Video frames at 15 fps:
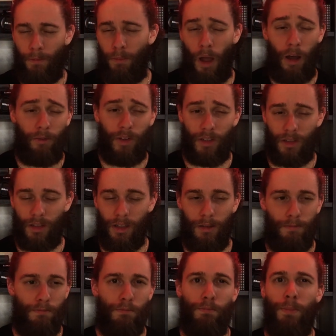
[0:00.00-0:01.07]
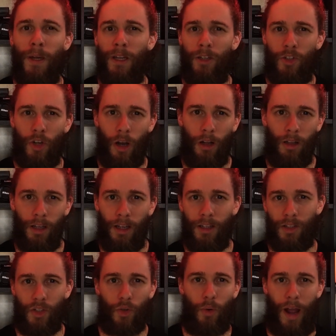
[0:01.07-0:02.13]
Obviously, beat juggling
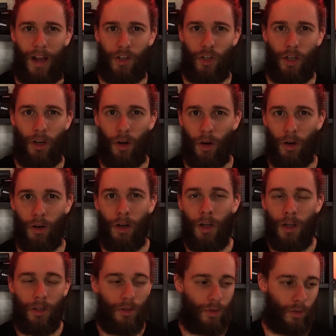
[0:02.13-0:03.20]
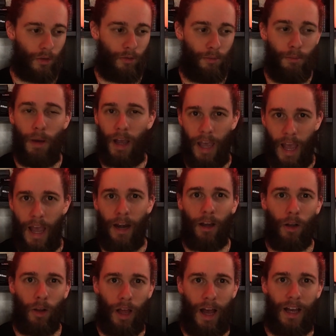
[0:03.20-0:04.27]
and scratching are sort of
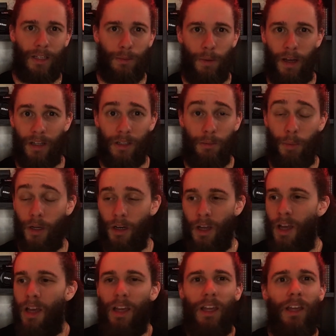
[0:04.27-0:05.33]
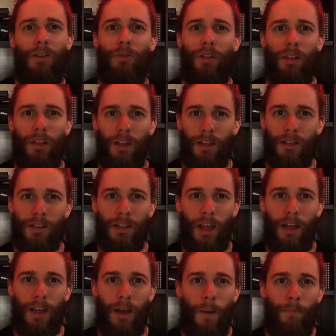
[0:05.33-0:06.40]
mechanical aspects, but even things
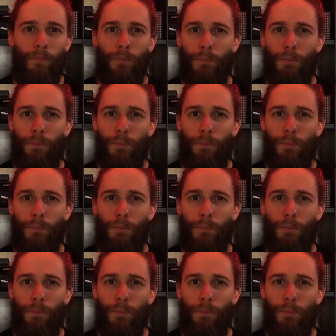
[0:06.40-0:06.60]
like